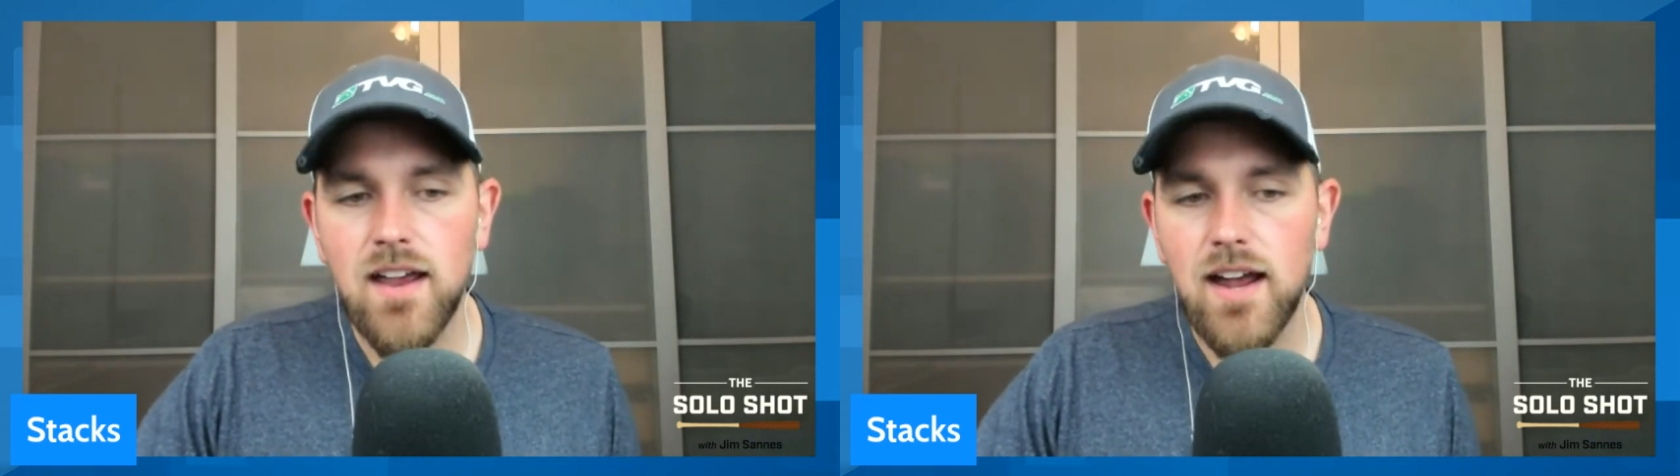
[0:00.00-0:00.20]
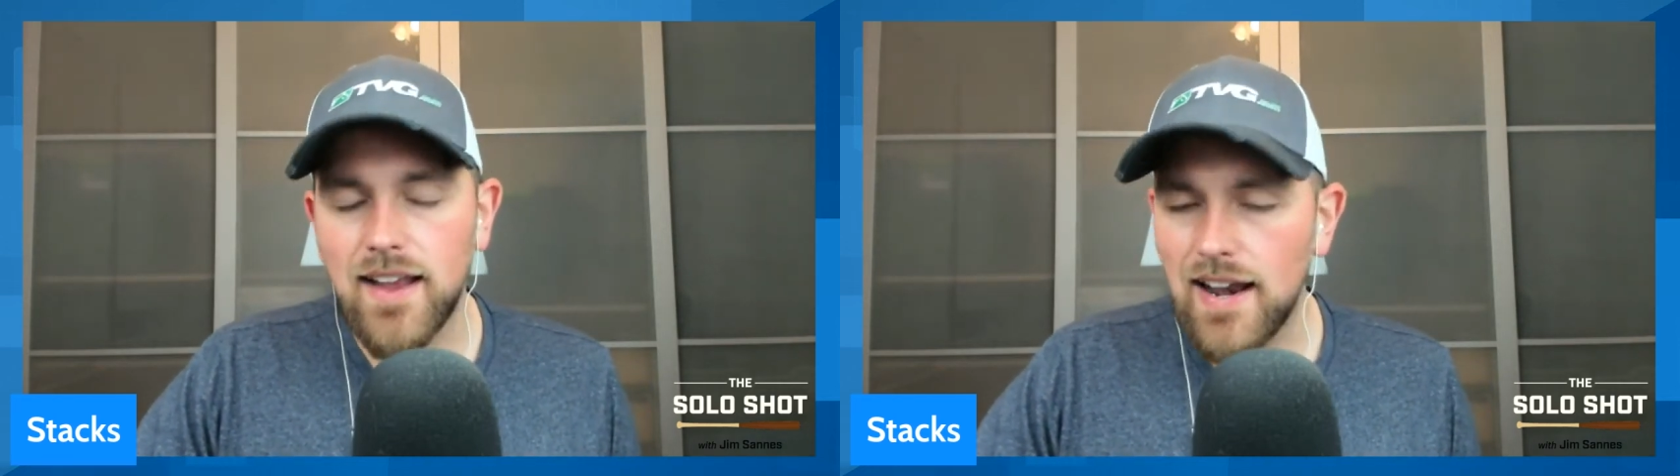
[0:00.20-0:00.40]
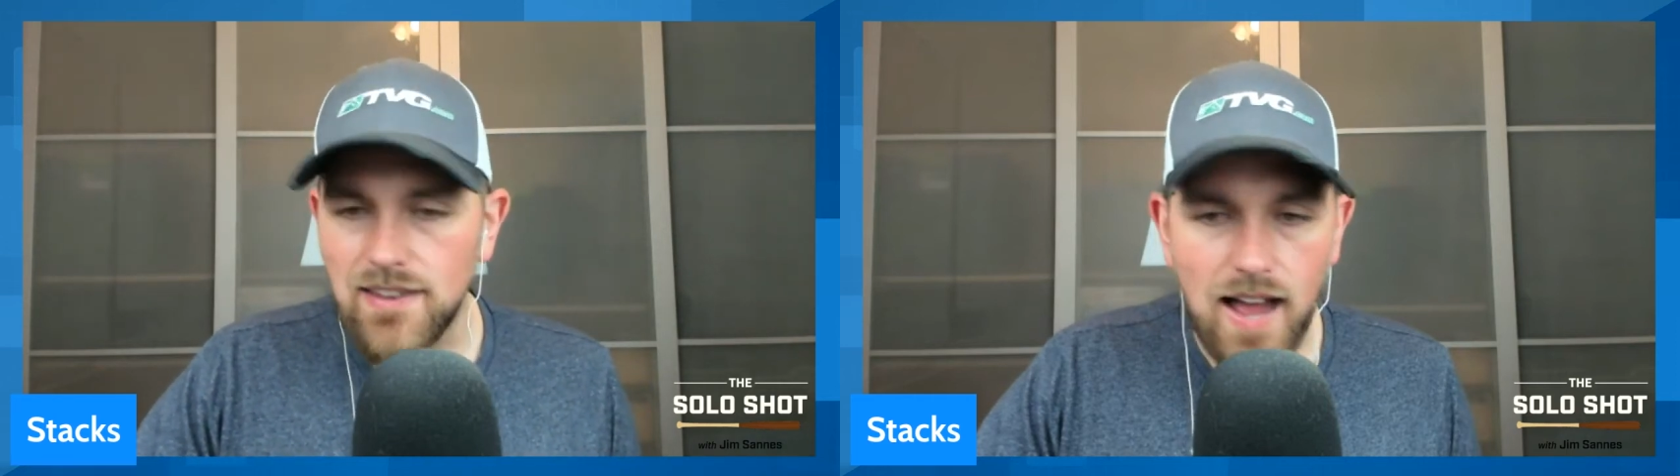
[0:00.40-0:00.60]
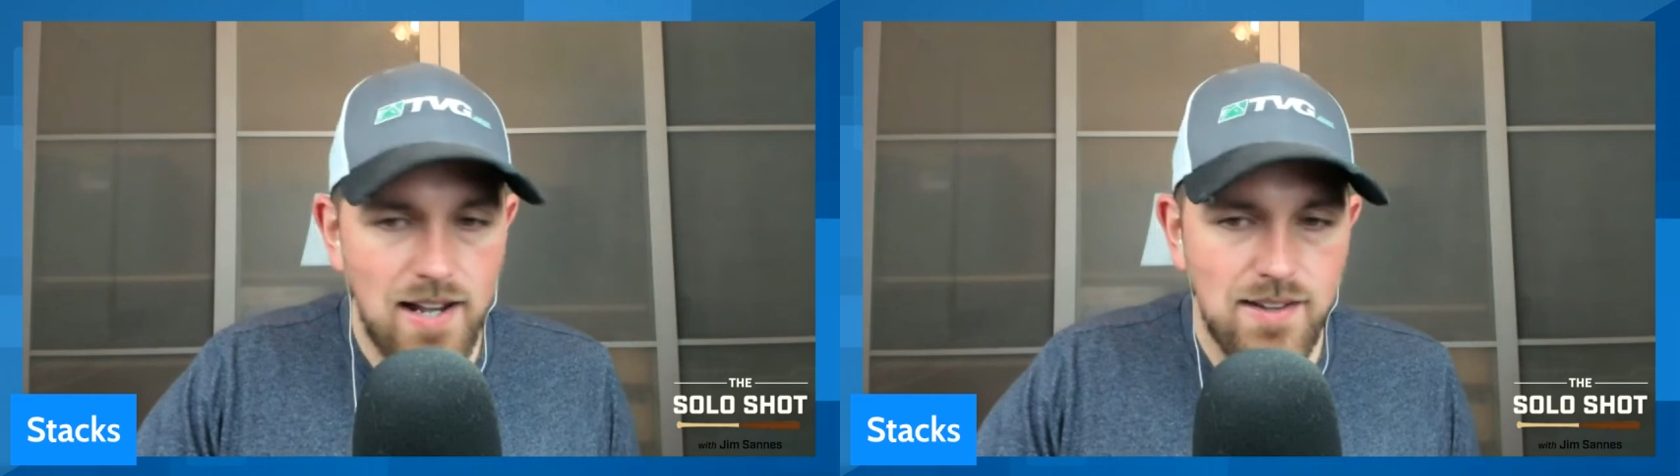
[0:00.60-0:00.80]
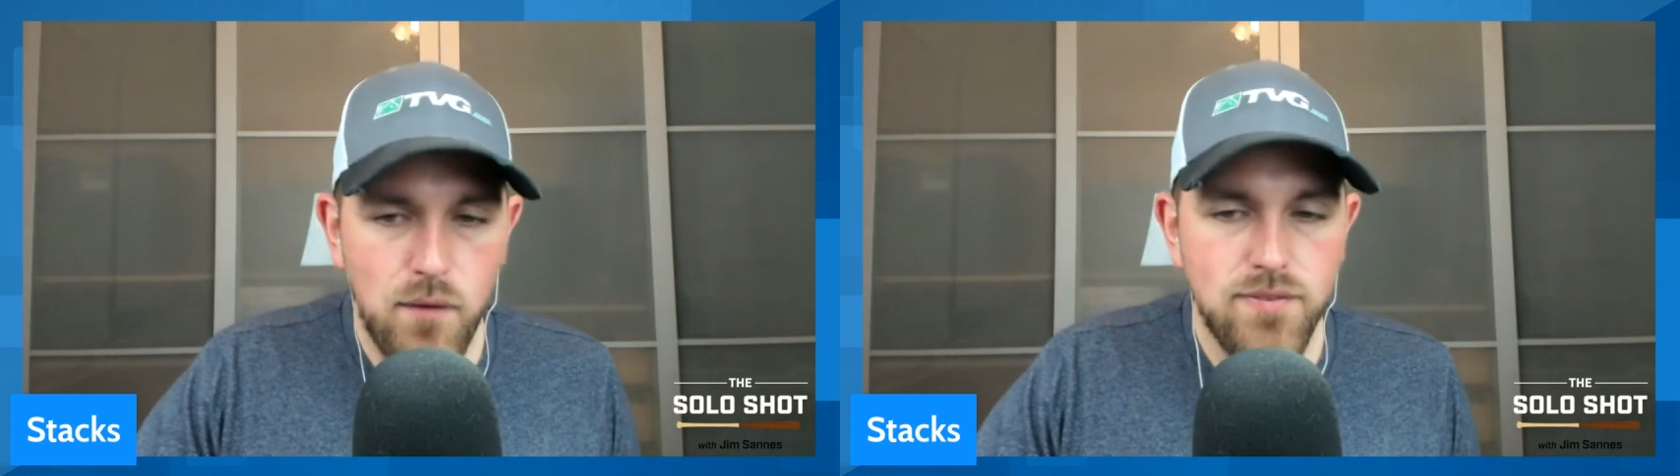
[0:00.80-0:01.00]
You got a lot of
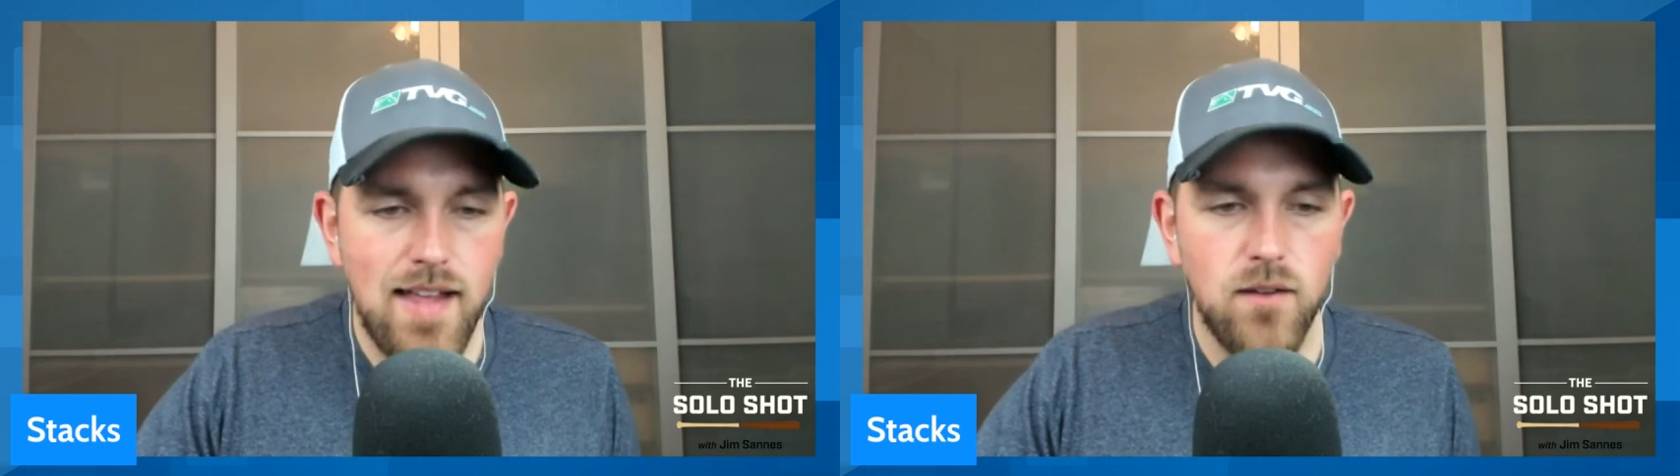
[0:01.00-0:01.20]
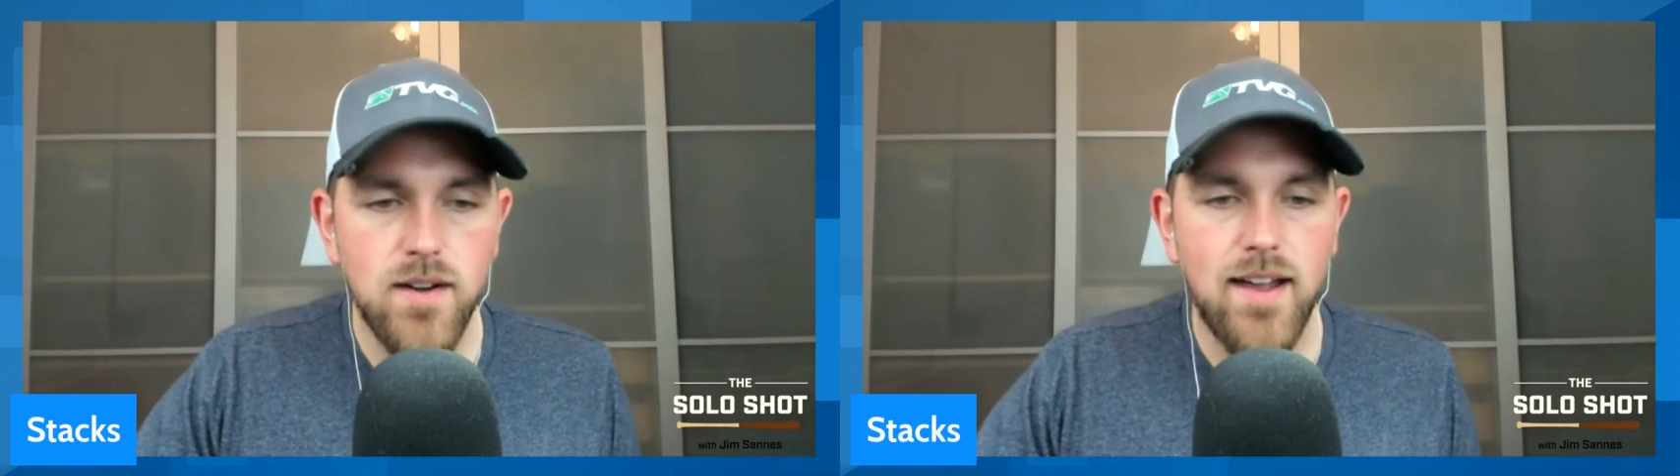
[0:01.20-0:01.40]
low salary